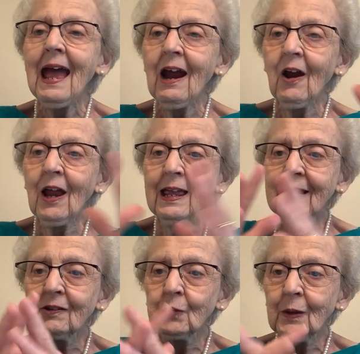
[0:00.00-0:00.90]
Our
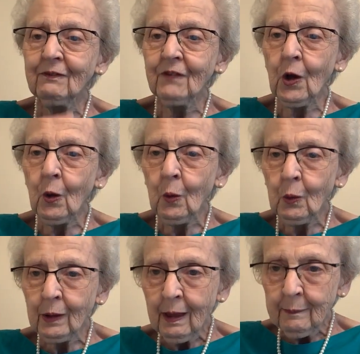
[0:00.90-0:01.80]
hands we fold,
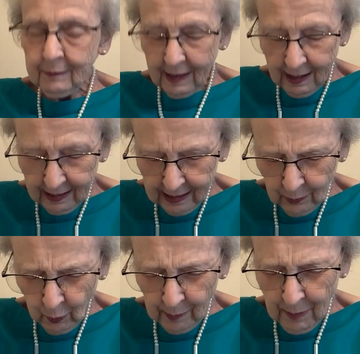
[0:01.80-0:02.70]
our head
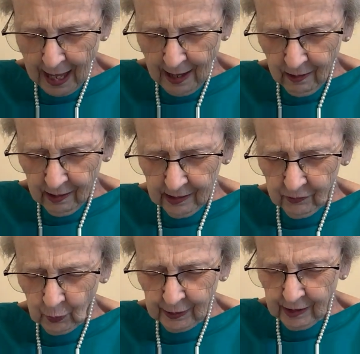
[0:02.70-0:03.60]
we bow as
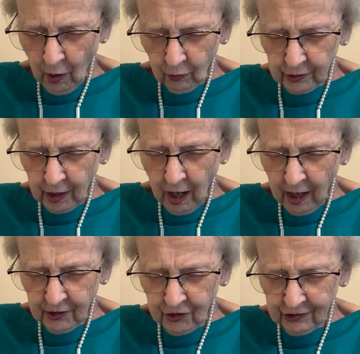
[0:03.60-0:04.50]
we talk to
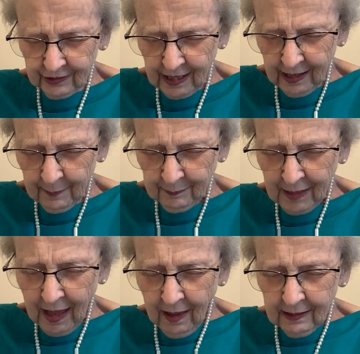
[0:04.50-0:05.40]
God just now.
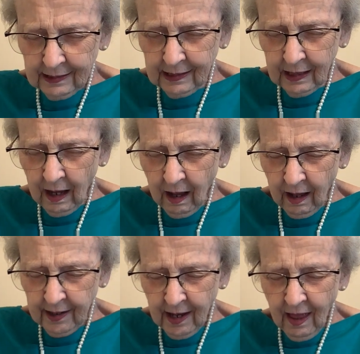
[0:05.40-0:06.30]
Dear
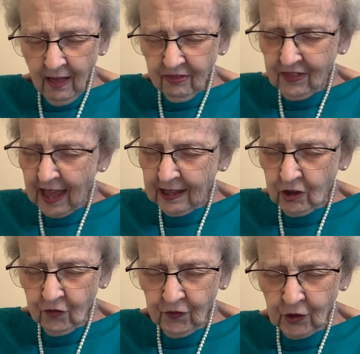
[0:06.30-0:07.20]
God, thank
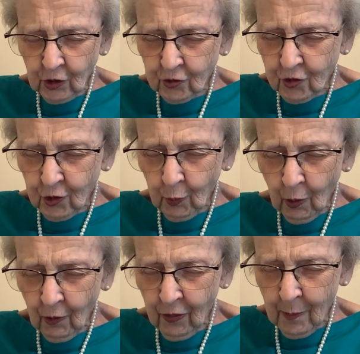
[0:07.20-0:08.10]
You for Your true
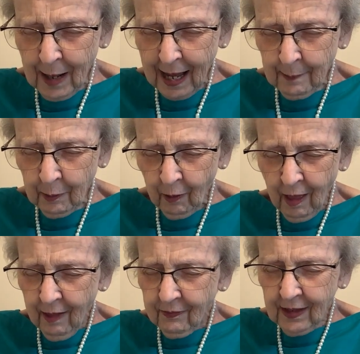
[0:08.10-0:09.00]
word, the Bible,
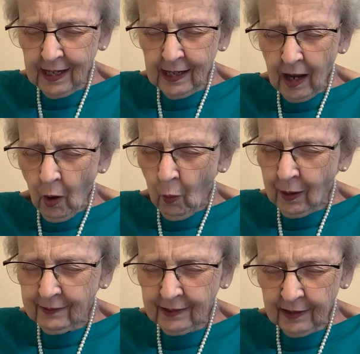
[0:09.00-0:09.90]
that it
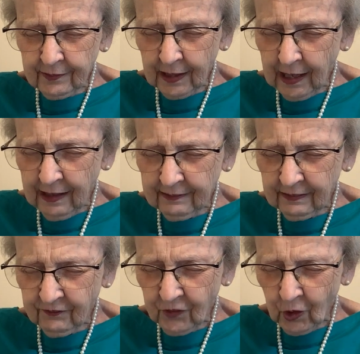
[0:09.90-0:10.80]
always has a
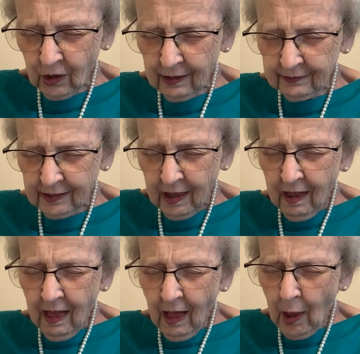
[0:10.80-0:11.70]
lesson for us.
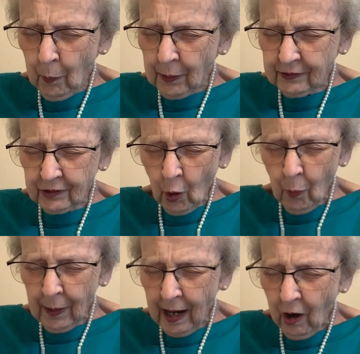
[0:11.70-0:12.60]
Help us to
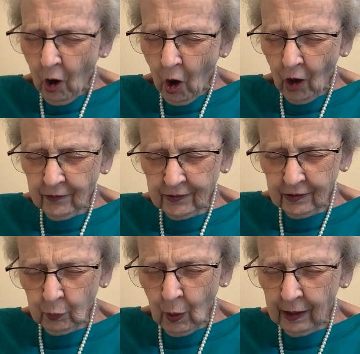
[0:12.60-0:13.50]
open our hearts
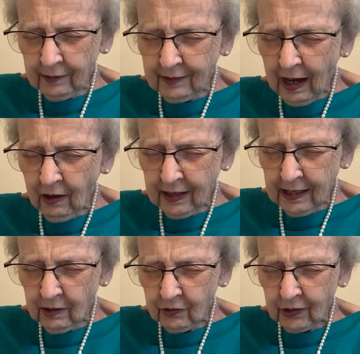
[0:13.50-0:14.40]
as well as our
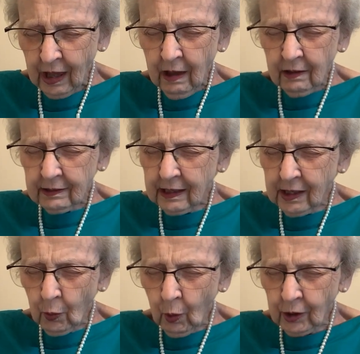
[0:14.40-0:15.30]
ears to
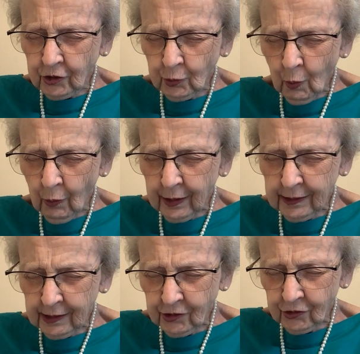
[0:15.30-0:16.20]
hear what You want to
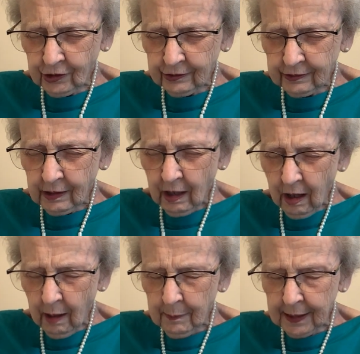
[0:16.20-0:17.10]
teach us.
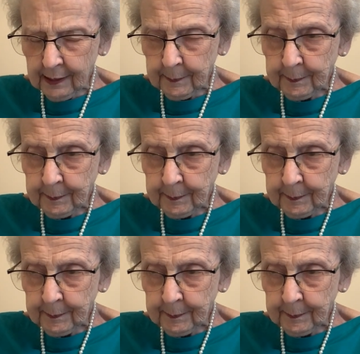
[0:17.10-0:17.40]
Amen.